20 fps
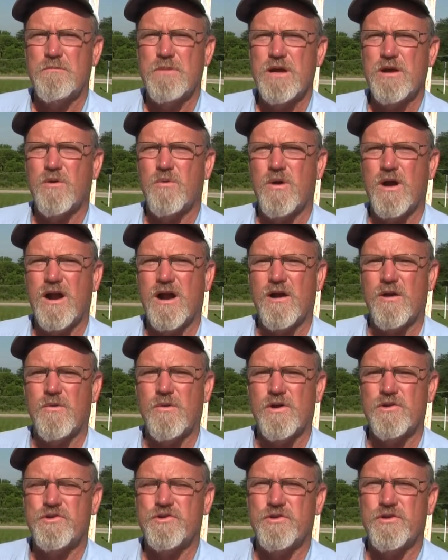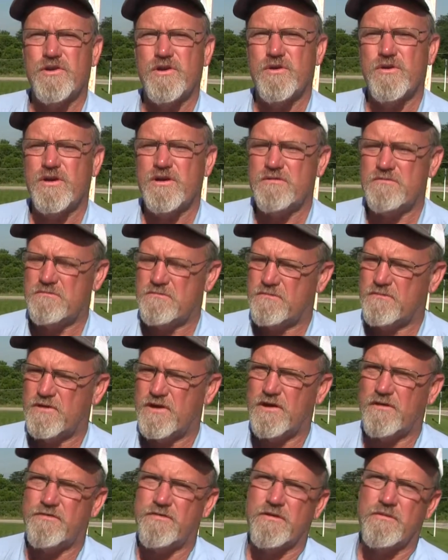Be aware of what you're doing.
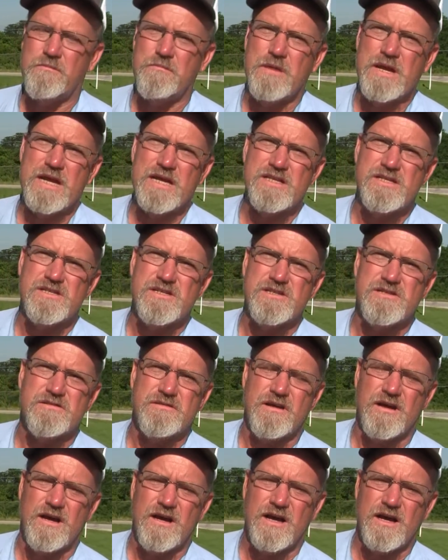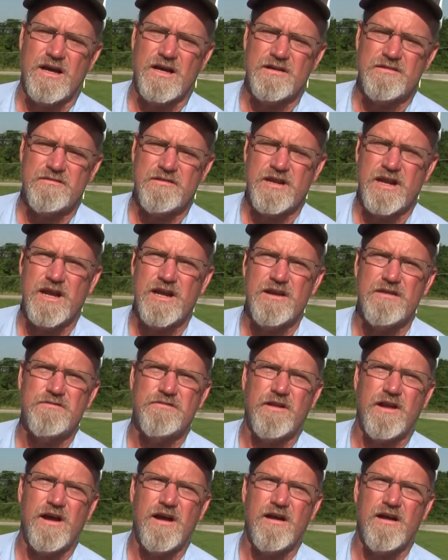Different meats tend to
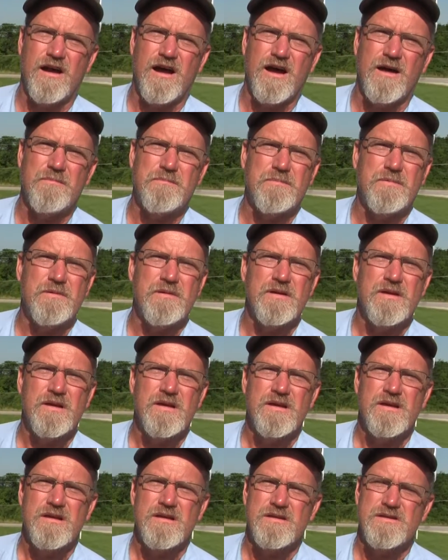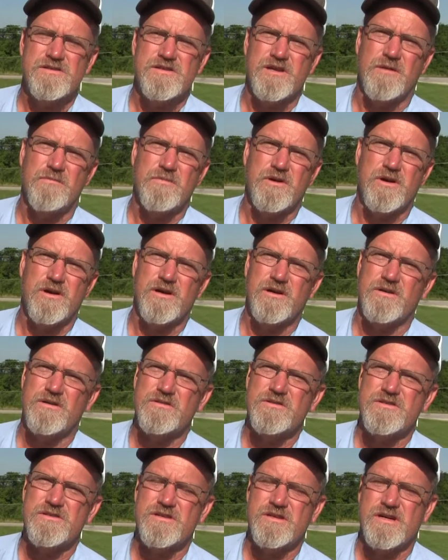flare up. Some
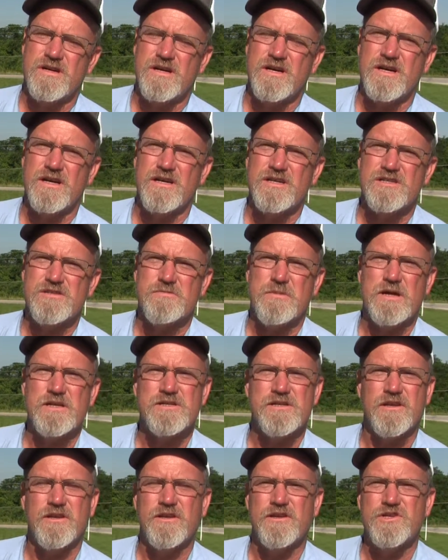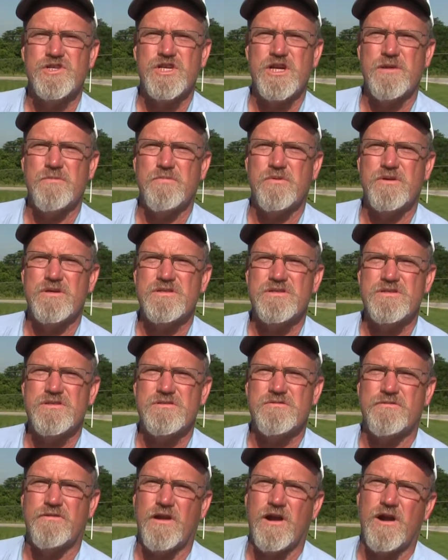grills, especially the cheap
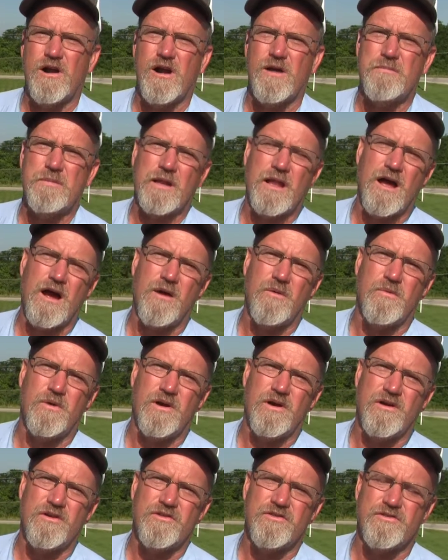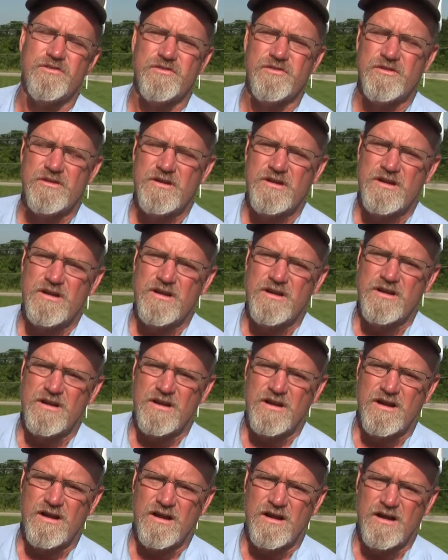ones, flare up a lot worse.
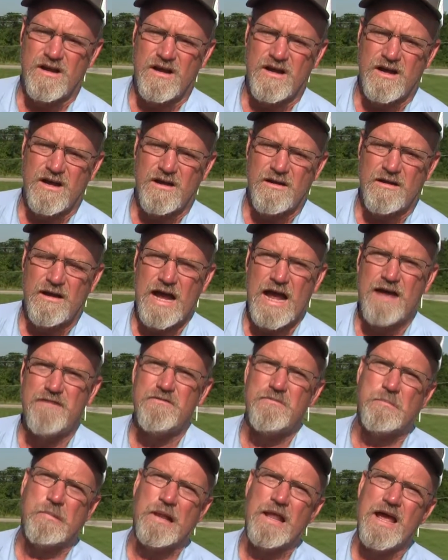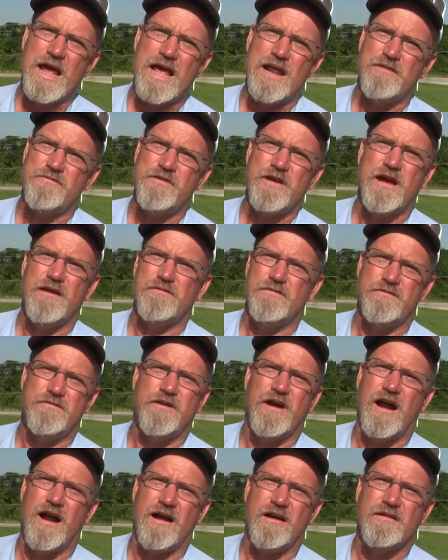Have a plan if you have a
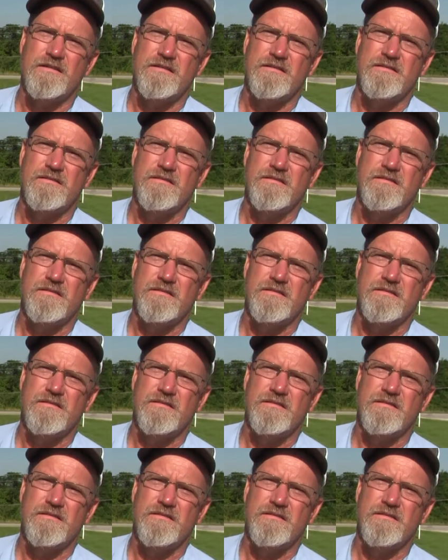fire.